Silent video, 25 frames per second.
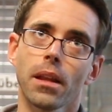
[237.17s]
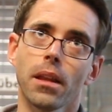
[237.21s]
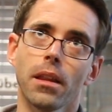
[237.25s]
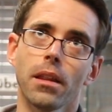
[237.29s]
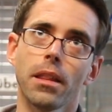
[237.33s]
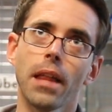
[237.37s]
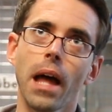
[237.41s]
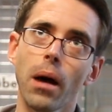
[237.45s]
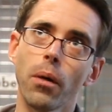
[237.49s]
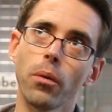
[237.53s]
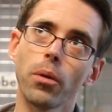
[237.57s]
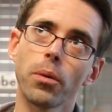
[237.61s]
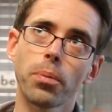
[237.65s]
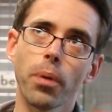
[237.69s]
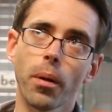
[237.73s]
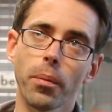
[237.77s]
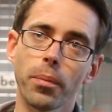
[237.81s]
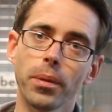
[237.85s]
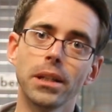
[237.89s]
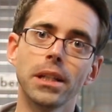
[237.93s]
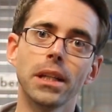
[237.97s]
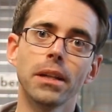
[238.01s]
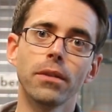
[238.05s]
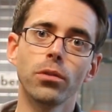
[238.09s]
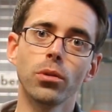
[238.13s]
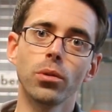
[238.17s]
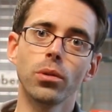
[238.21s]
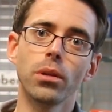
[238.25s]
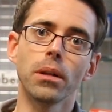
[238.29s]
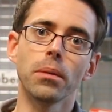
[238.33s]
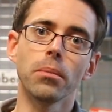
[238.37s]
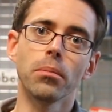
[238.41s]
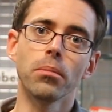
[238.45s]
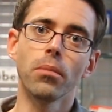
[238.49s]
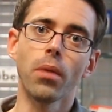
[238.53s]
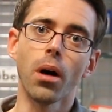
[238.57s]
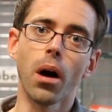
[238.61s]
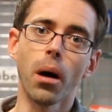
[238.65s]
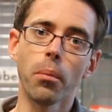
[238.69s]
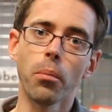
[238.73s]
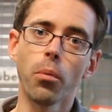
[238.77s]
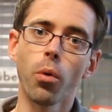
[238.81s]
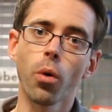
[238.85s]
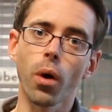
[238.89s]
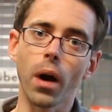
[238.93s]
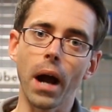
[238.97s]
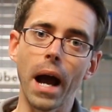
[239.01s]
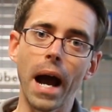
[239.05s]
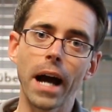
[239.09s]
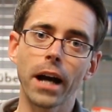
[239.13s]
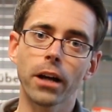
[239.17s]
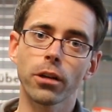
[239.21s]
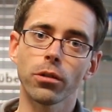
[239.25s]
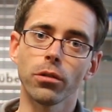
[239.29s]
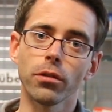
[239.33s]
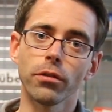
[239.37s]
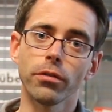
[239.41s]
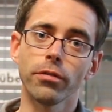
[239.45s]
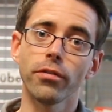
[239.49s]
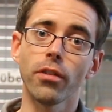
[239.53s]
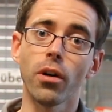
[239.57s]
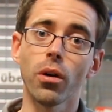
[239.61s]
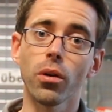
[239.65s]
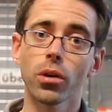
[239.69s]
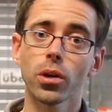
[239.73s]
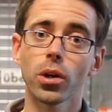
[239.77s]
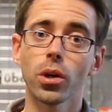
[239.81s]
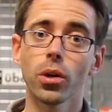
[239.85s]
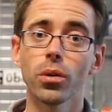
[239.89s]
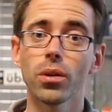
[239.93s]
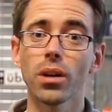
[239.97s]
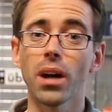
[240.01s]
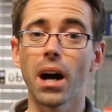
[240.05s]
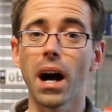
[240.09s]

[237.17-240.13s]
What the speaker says: that would probably give you a more accurate fault code.